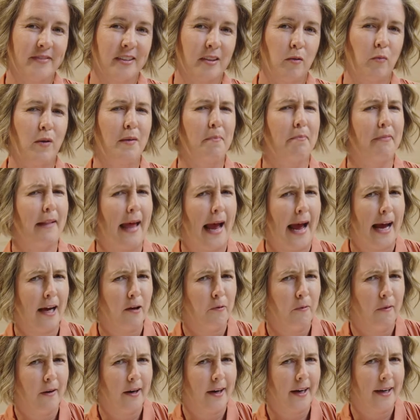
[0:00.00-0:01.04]
Would
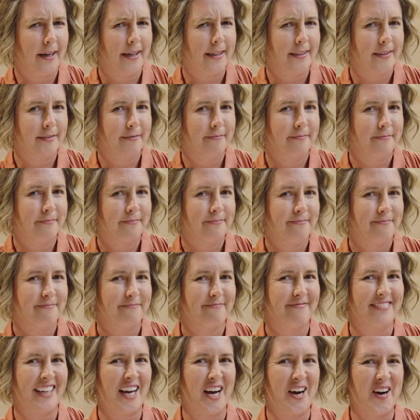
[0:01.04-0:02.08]
black work?
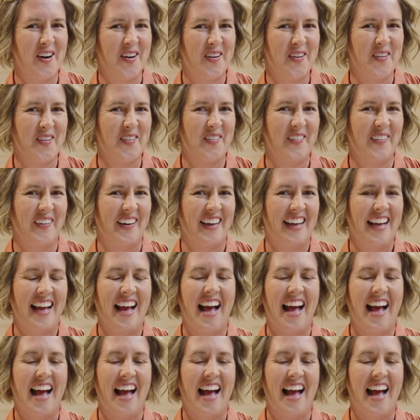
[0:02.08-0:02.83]
No.